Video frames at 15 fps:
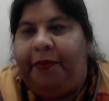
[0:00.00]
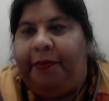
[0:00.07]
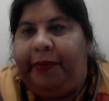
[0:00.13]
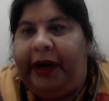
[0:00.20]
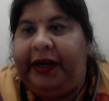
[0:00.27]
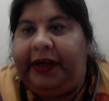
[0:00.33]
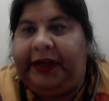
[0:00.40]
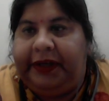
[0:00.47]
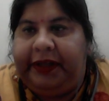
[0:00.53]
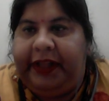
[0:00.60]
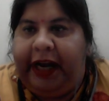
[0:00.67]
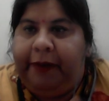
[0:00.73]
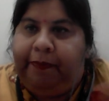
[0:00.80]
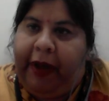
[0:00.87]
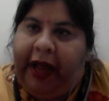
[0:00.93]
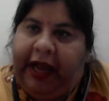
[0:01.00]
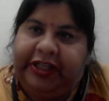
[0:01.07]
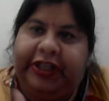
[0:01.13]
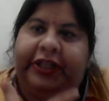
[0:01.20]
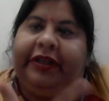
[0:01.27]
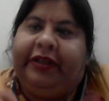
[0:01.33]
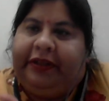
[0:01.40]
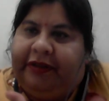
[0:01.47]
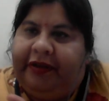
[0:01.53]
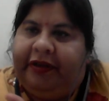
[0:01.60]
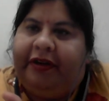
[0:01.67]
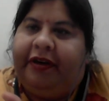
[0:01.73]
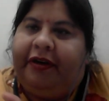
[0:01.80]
but that passion